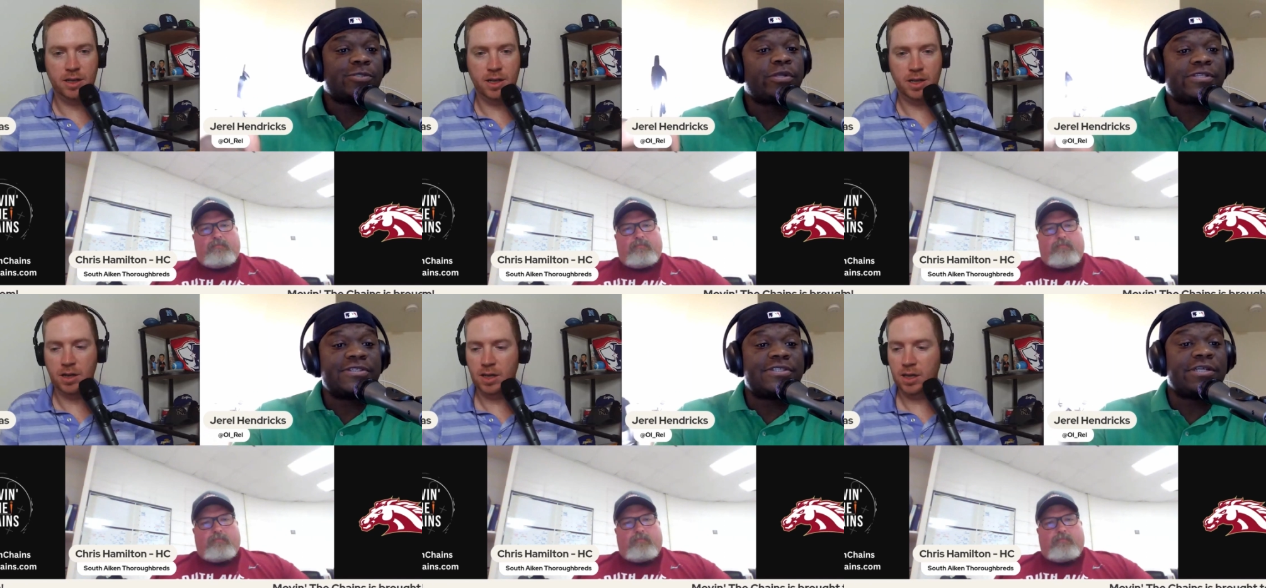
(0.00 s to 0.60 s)
Speaker 1: want to
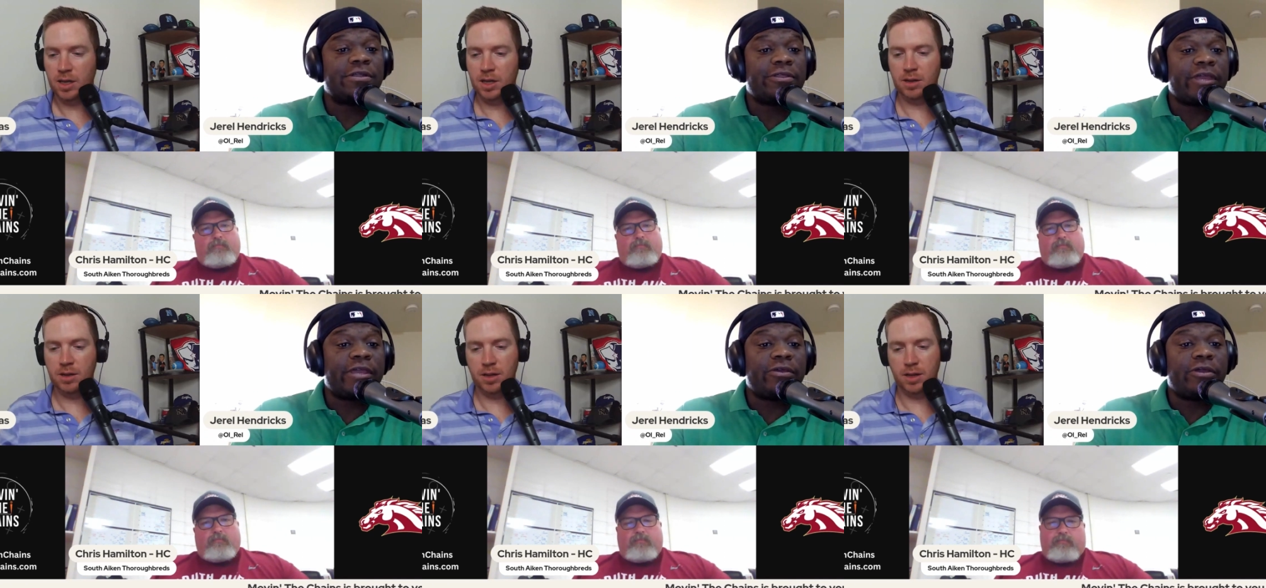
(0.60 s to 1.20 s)
sincerely
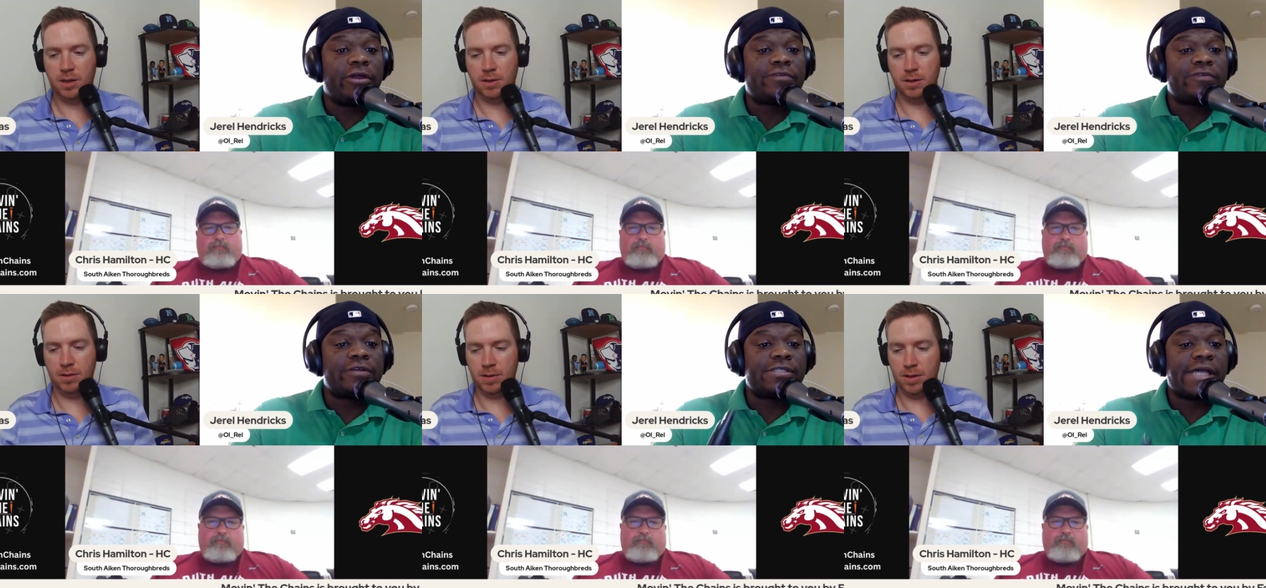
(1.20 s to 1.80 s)
thank you, Coach,
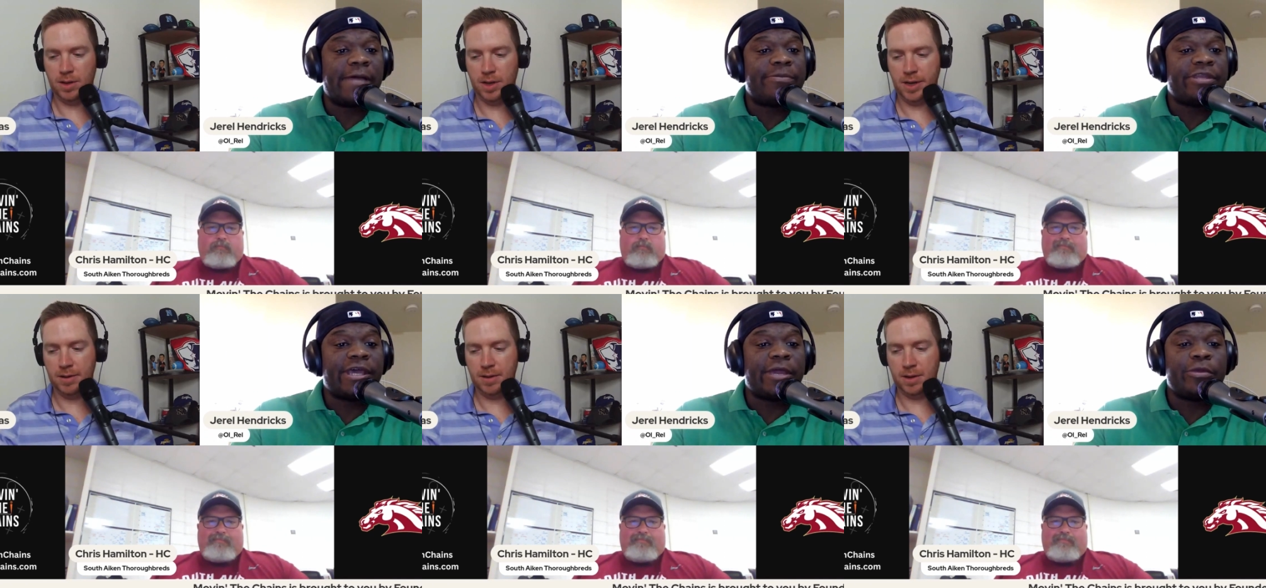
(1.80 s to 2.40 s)
for your time
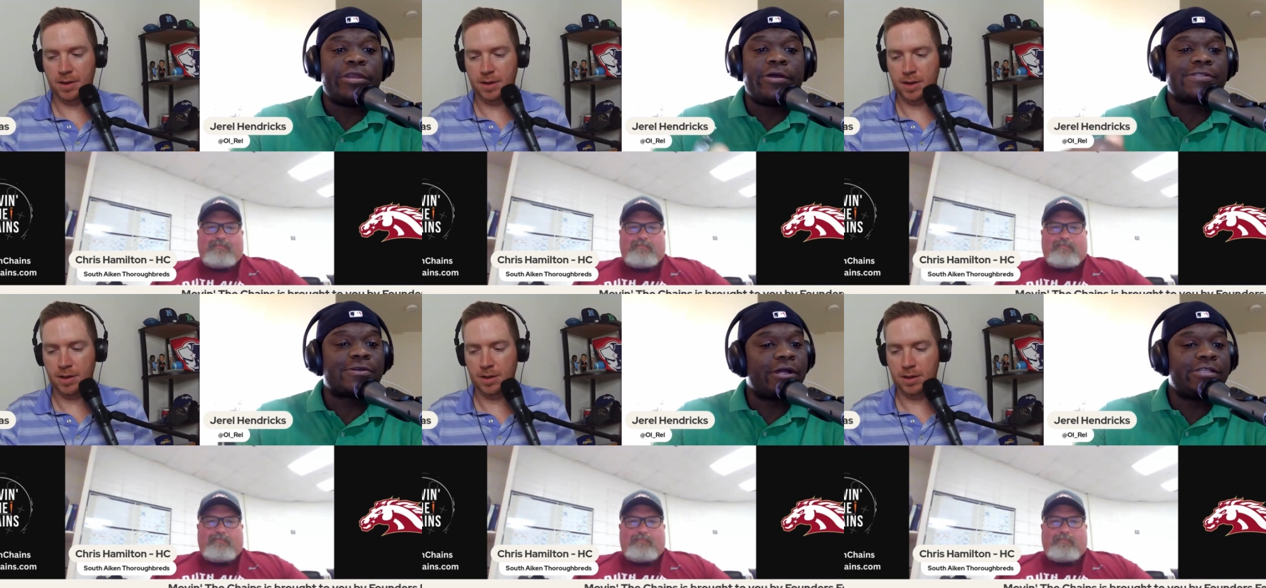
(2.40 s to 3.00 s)
today. We know
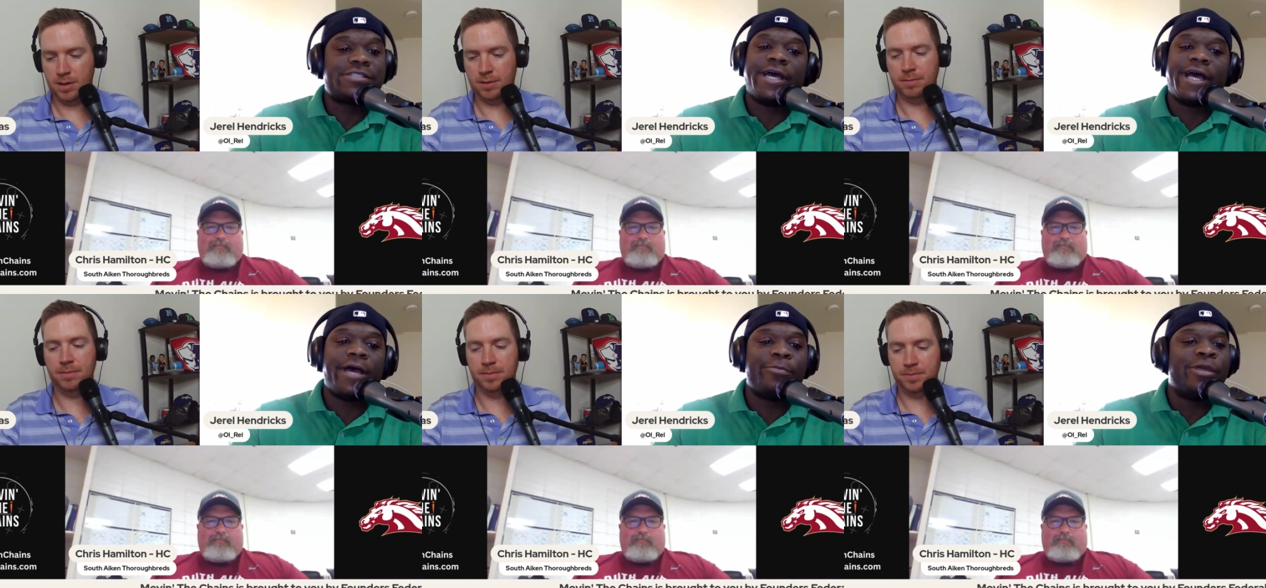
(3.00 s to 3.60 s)
it's crunch
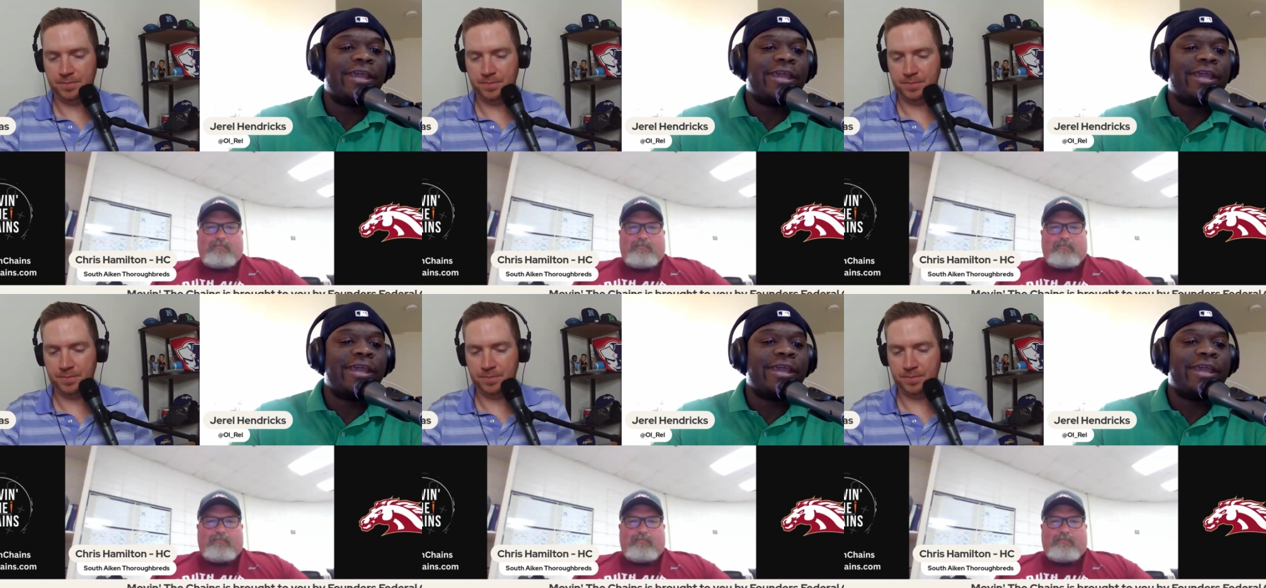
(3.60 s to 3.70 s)
time.